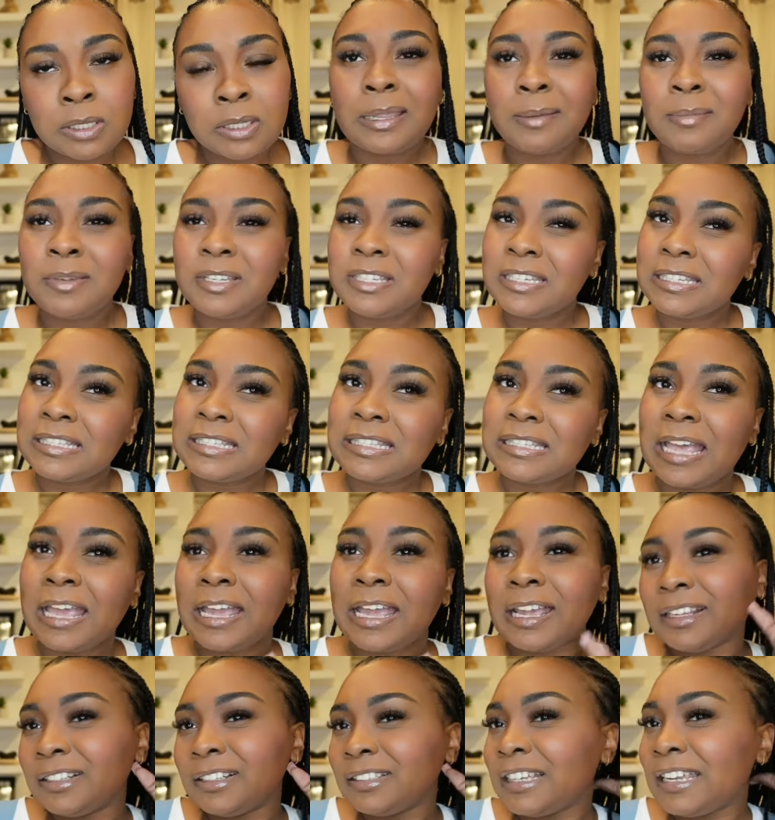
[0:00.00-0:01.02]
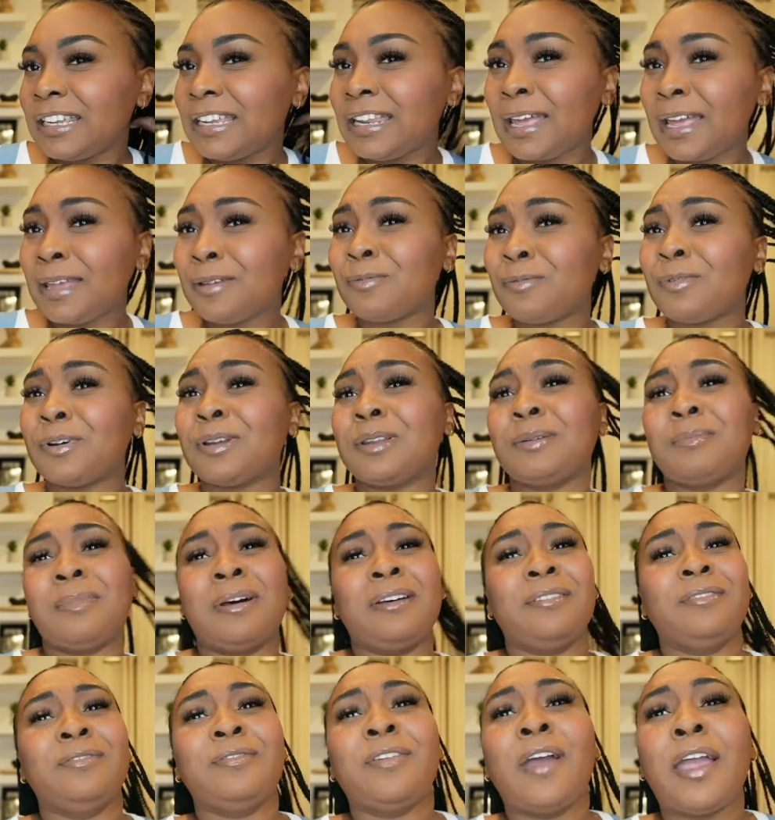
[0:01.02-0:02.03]
Let me just say it ain't one of
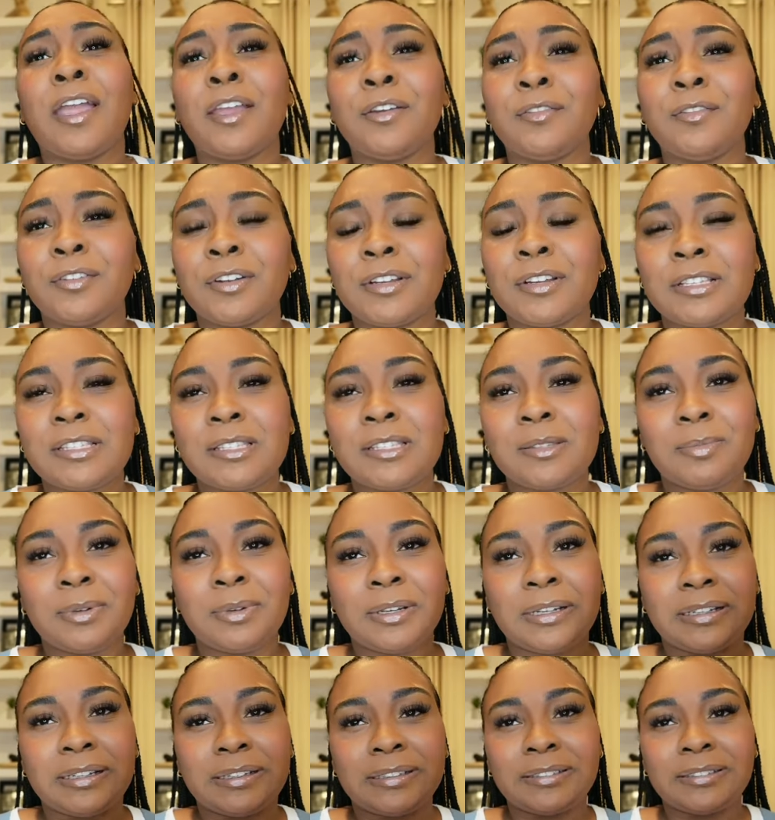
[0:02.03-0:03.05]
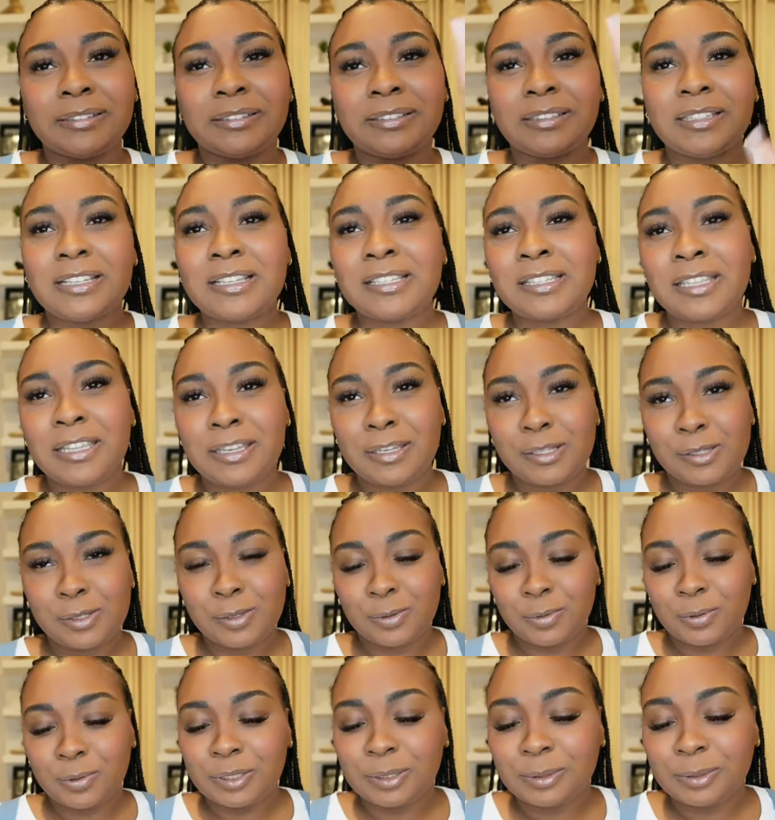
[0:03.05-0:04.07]
my favorites, but let's get
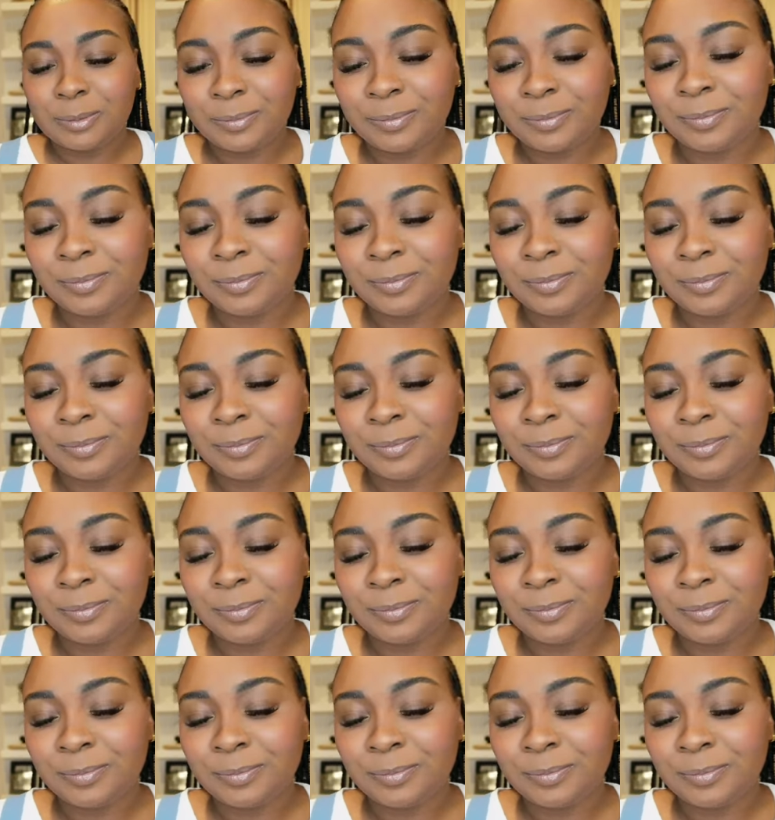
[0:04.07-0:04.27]
into it.